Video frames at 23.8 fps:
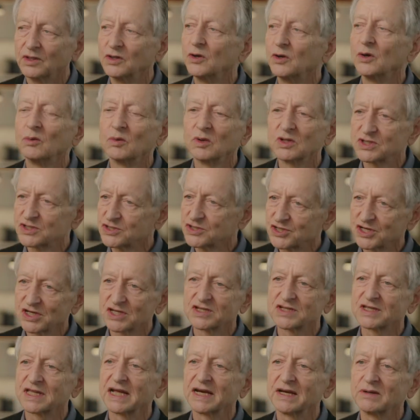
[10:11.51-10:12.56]
No, it wasn't
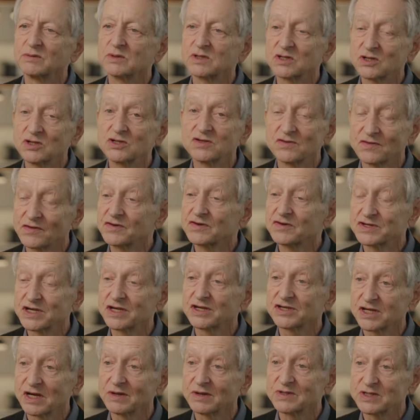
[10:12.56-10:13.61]
just that. It was because of the
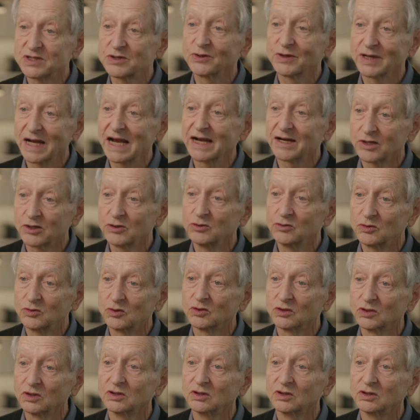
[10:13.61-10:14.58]
research I was doing at Google.